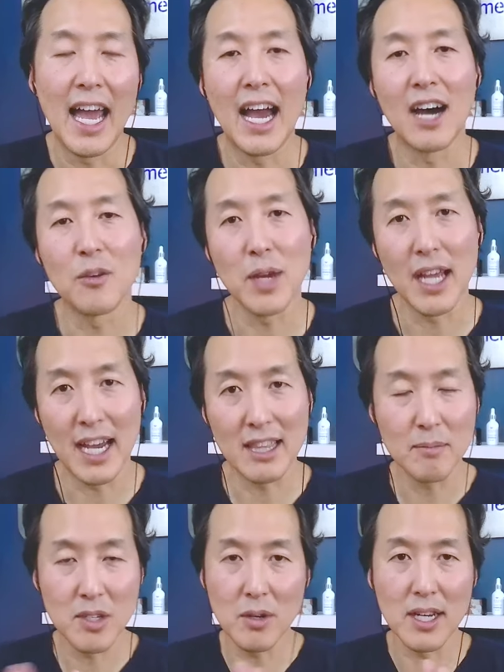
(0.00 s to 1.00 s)
and we
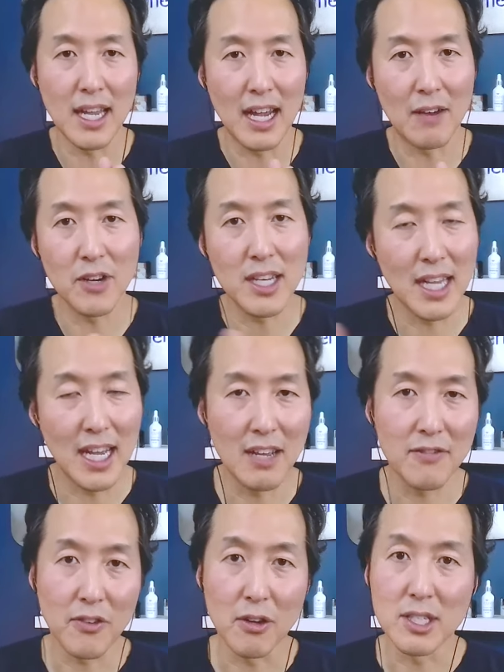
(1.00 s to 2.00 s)
had them do it every
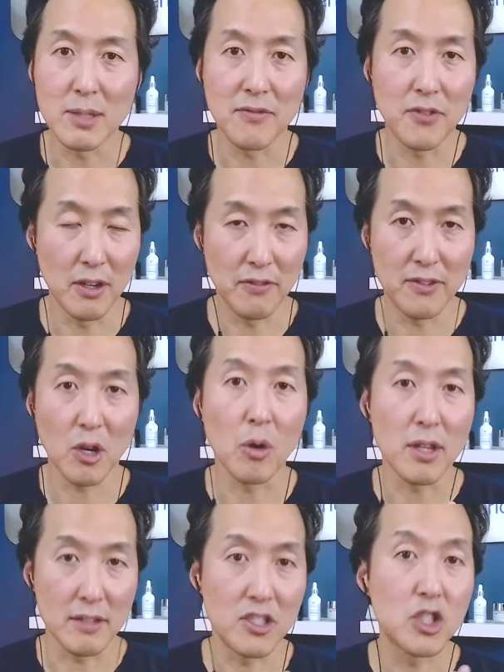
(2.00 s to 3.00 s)
day for for a
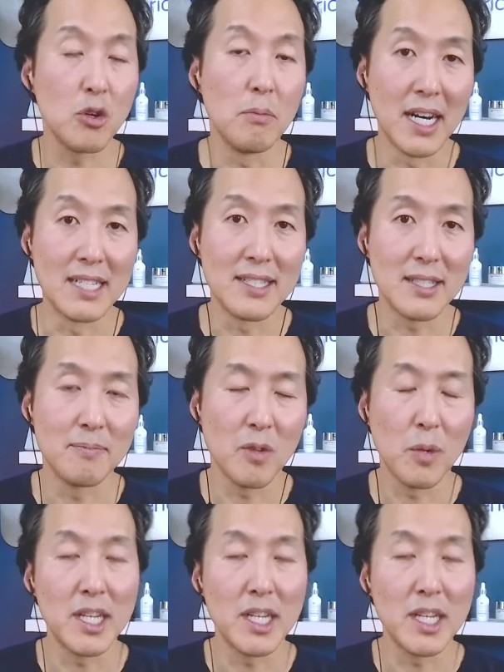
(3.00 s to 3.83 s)
total of two months.